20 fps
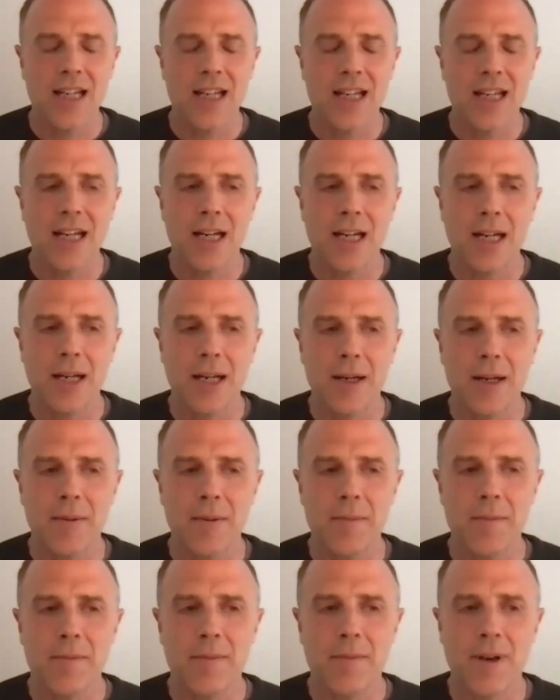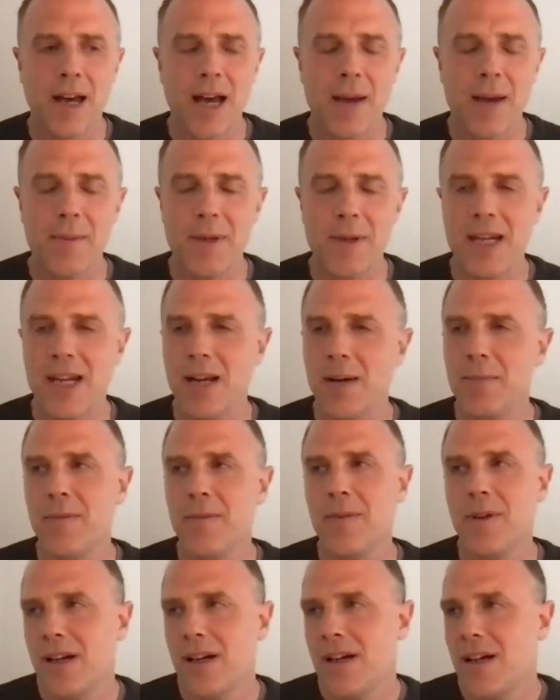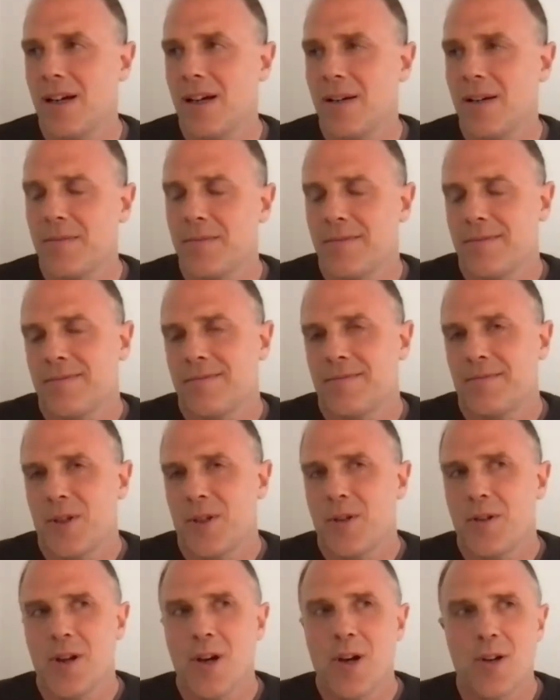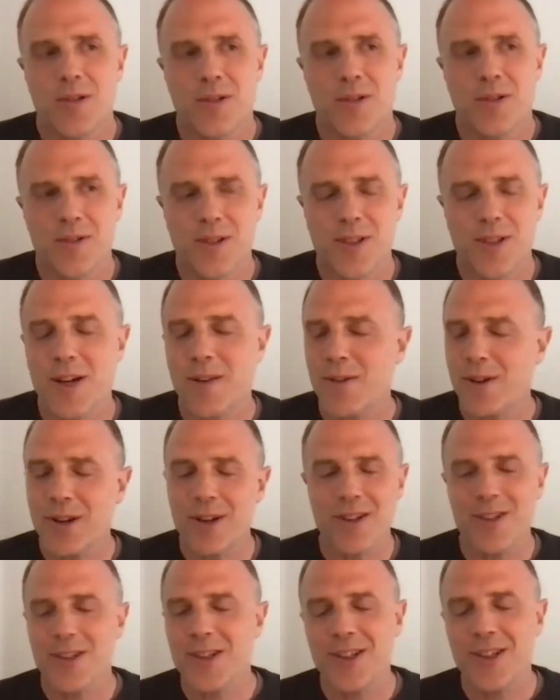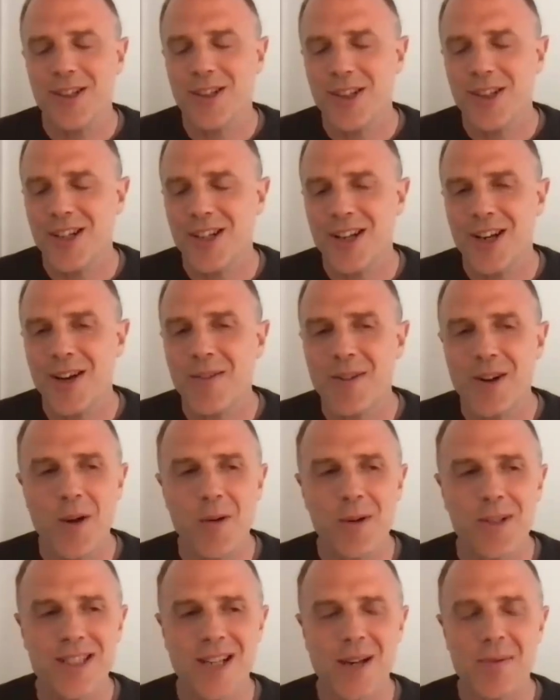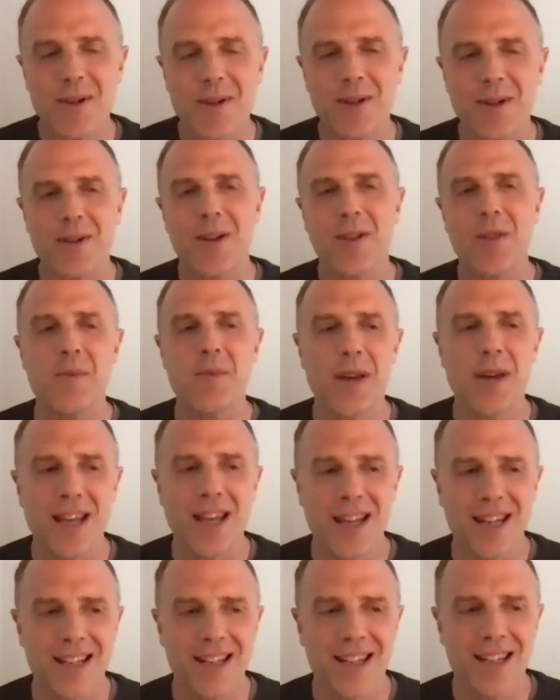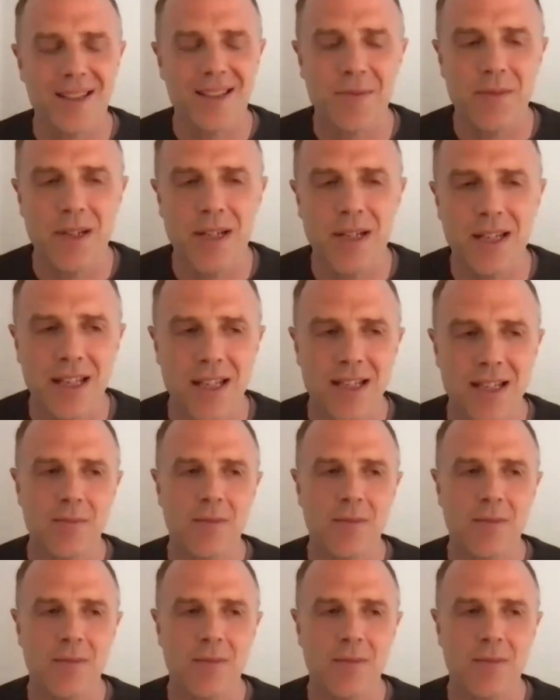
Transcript: I mean, I'm who knows? You never know what's coming around the bend, as my